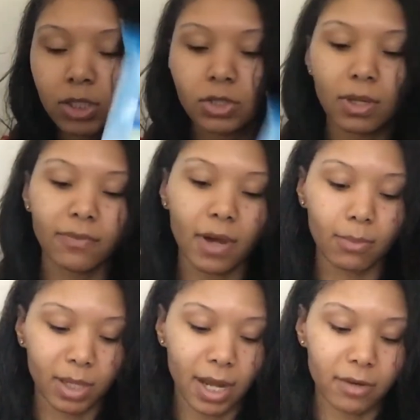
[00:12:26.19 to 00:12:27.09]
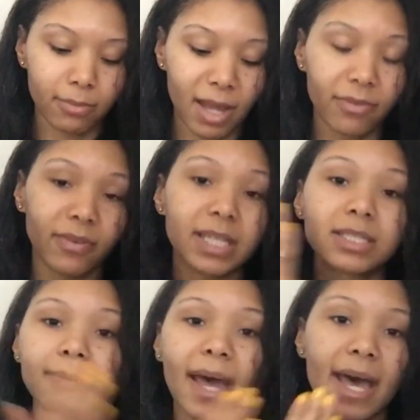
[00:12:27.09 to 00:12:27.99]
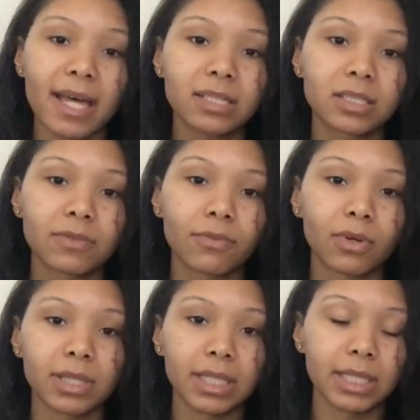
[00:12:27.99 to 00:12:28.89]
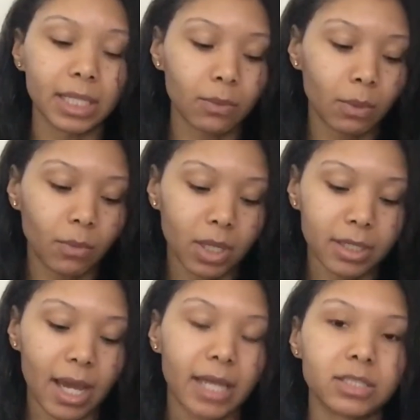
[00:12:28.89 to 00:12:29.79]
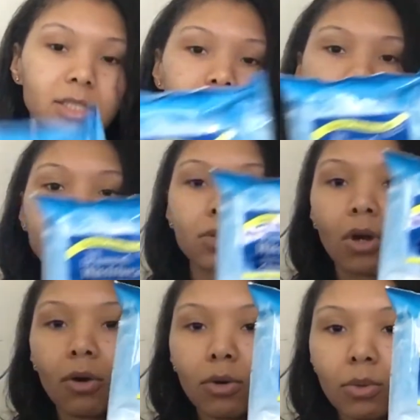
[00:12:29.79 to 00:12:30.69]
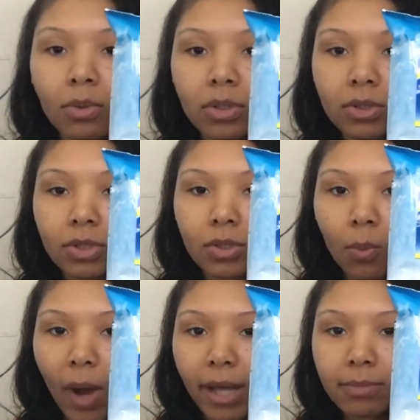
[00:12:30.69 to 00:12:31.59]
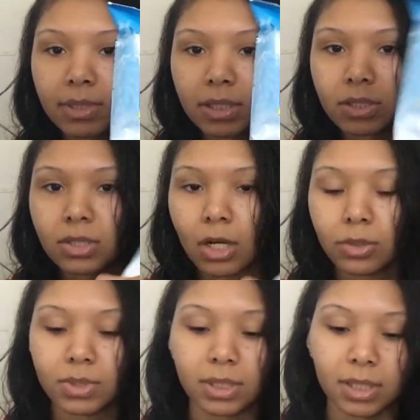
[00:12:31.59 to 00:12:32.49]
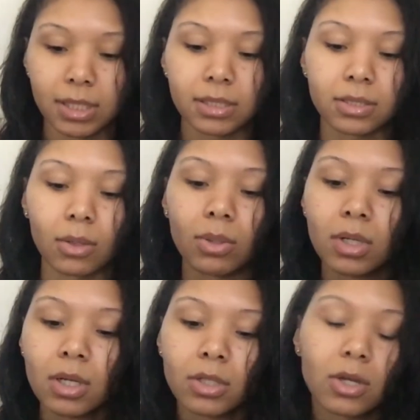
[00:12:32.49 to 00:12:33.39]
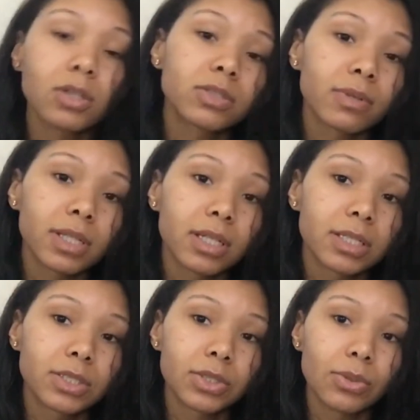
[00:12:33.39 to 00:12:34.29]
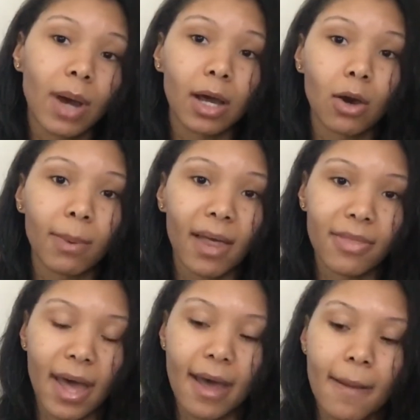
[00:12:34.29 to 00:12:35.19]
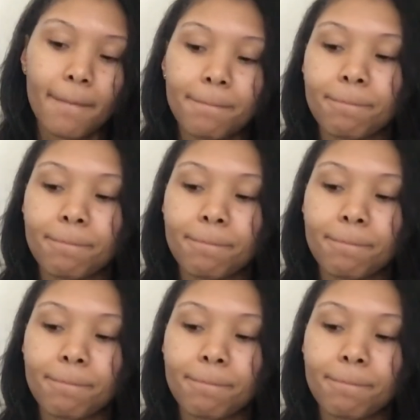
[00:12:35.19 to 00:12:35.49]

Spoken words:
So if I run out of my face pads for the liquid one, I just go to the wipes and start using these. So those are really good too. I go by that.